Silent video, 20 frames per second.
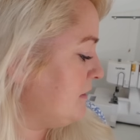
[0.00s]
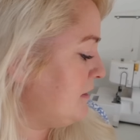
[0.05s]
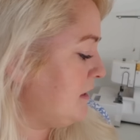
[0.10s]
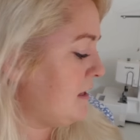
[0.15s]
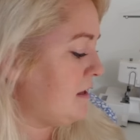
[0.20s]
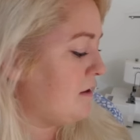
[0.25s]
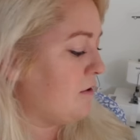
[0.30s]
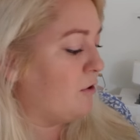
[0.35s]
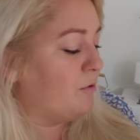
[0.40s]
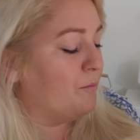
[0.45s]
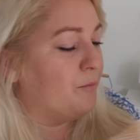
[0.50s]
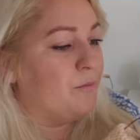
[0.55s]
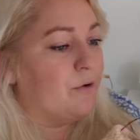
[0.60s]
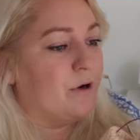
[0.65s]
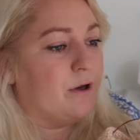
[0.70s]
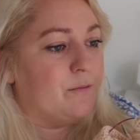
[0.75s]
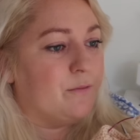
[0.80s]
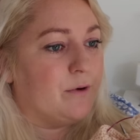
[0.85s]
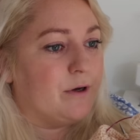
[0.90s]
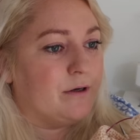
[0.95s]
the
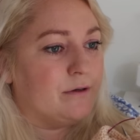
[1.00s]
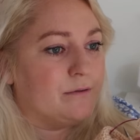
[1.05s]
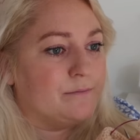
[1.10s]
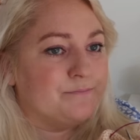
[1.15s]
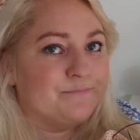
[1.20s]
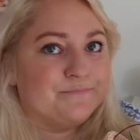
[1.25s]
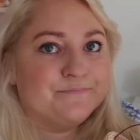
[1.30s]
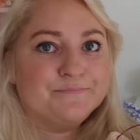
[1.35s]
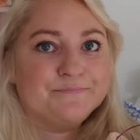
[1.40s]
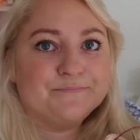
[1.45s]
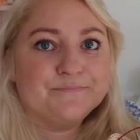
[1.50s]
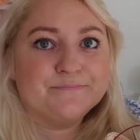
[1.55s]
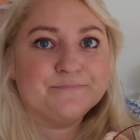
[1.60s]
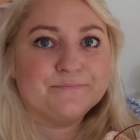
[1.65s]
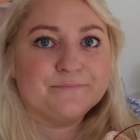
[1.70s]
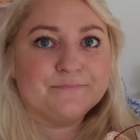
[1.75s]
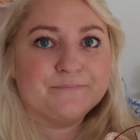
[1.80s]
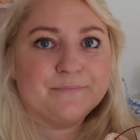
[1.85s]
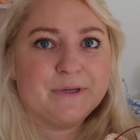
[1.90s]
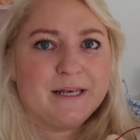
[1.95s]
ombre one.
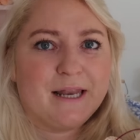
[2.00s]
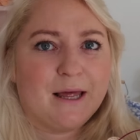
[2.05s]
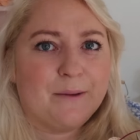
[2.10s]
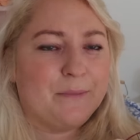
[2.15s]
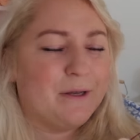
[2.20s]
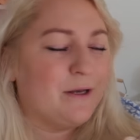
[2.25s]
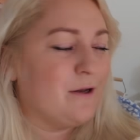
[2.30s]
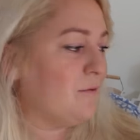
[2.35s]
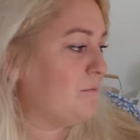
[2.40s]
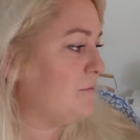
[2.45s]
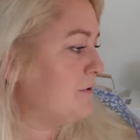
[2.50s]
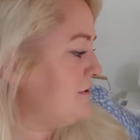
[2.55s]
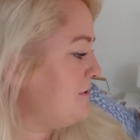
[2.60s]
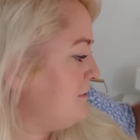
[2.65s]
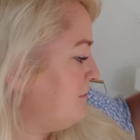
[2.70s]
But let me know what